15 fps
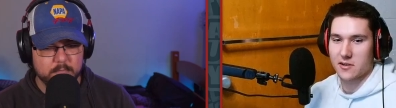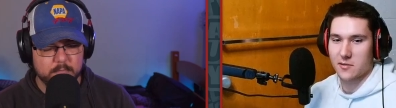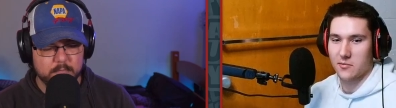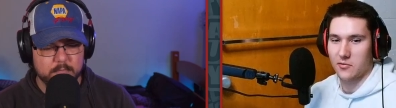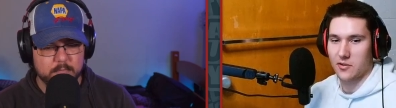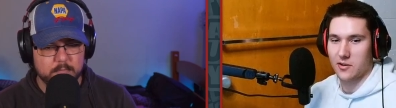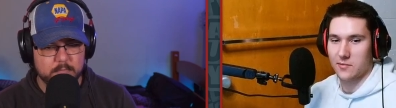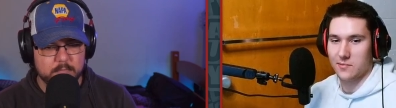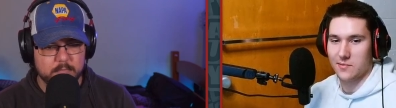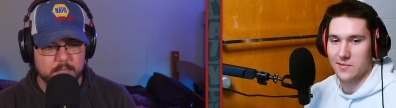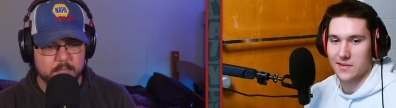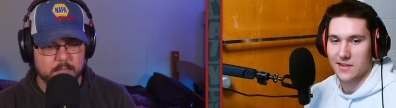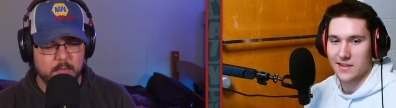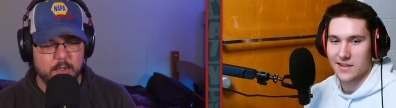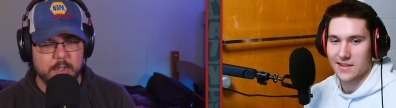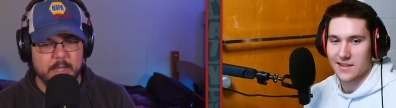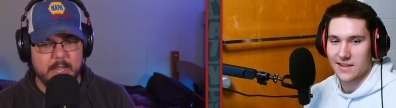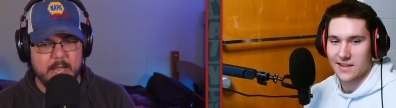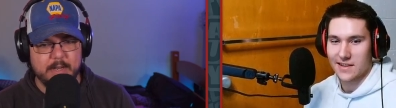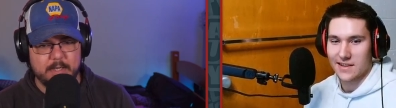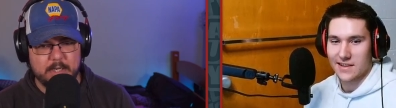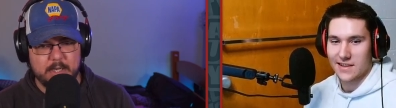Speaker 1: come from? Well, they
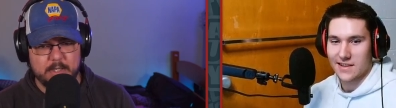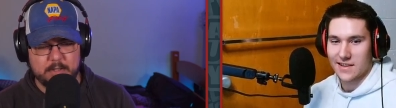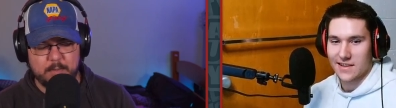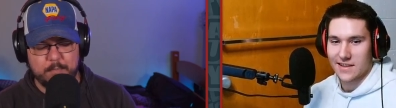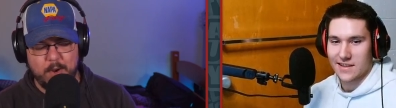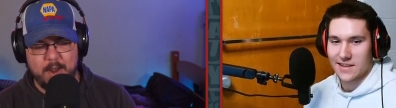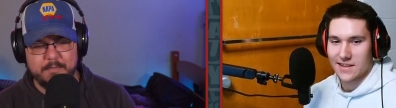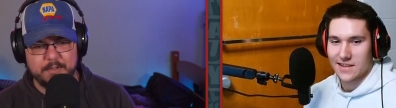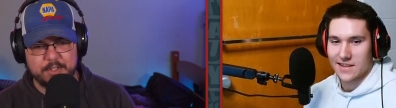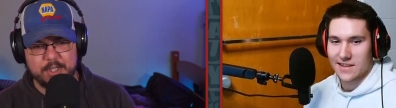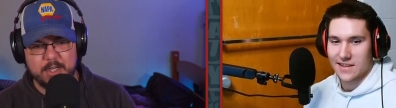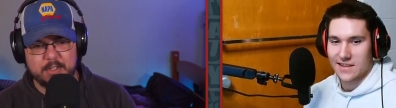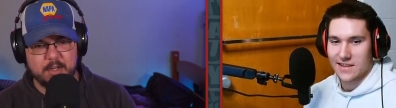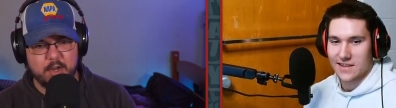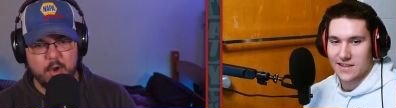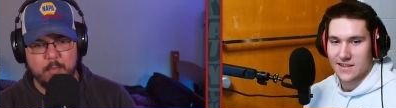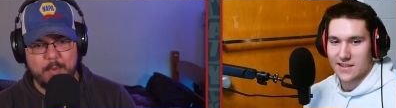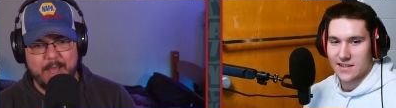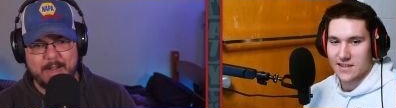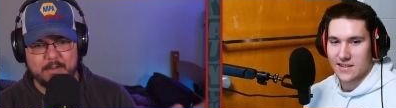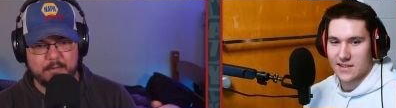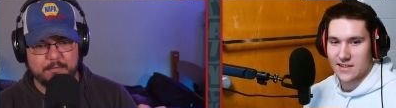got to get the private jet to go
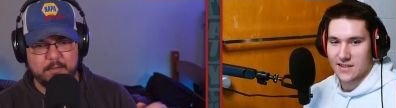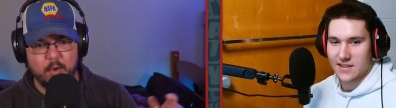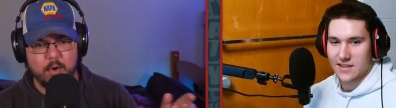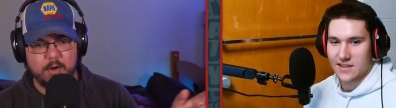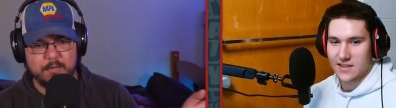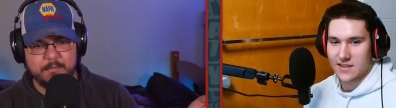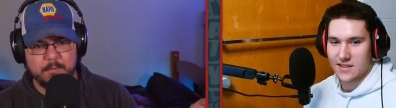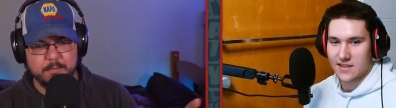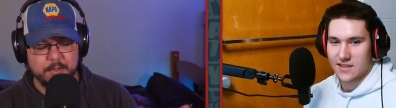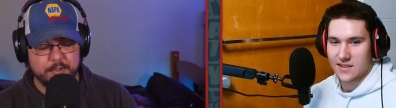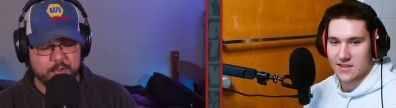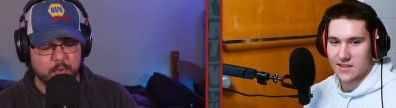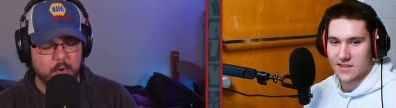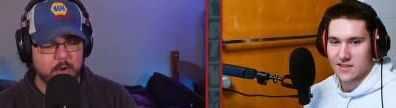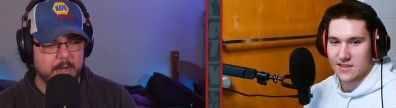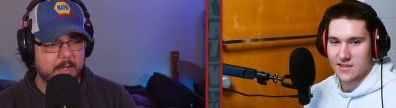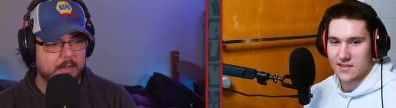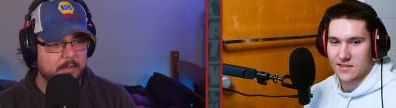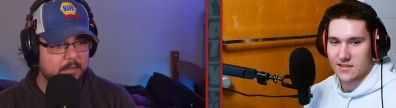back to Florida from Detroit.